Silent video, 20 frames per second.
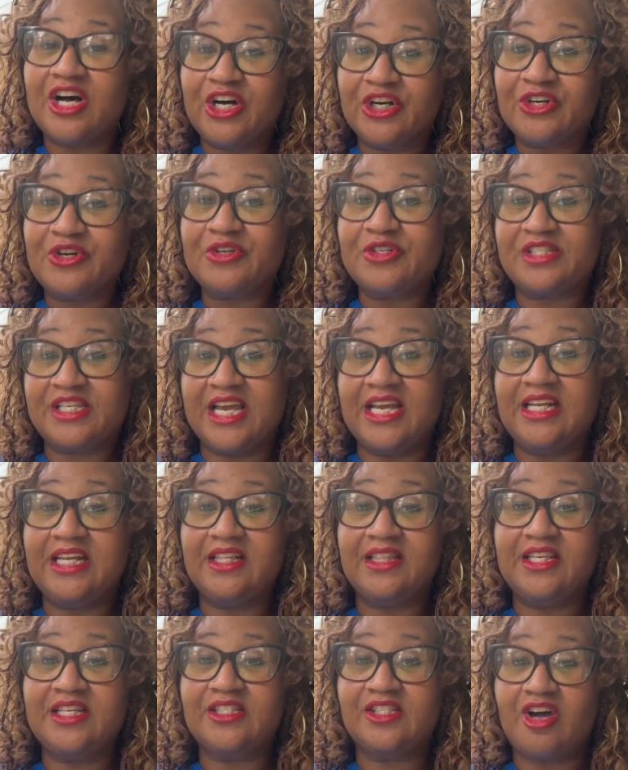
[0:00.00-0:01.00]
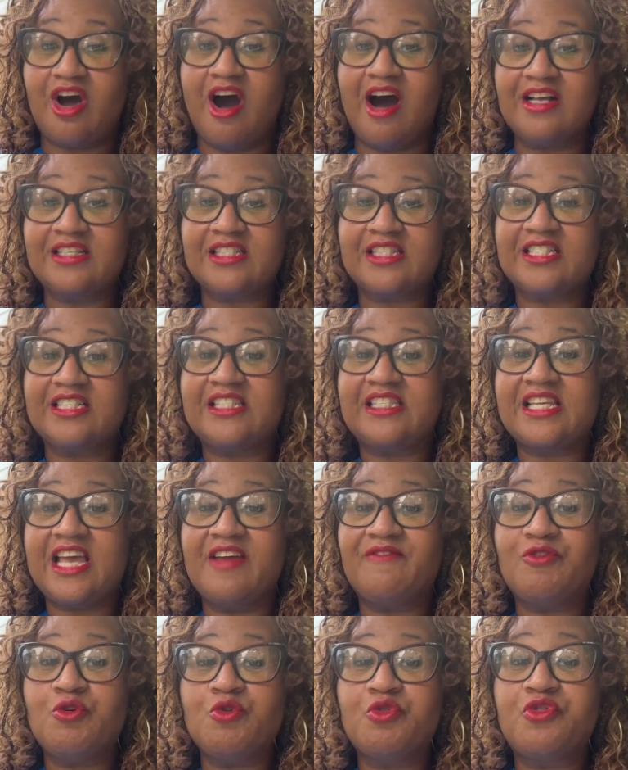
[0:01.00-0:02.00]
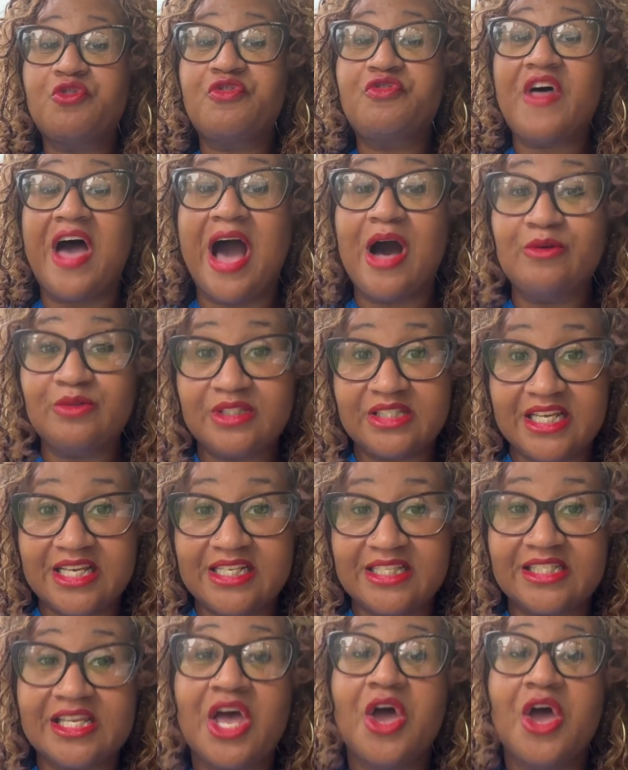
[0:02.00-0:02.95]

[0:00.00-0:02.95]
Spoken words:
understanding these costs could save you thousands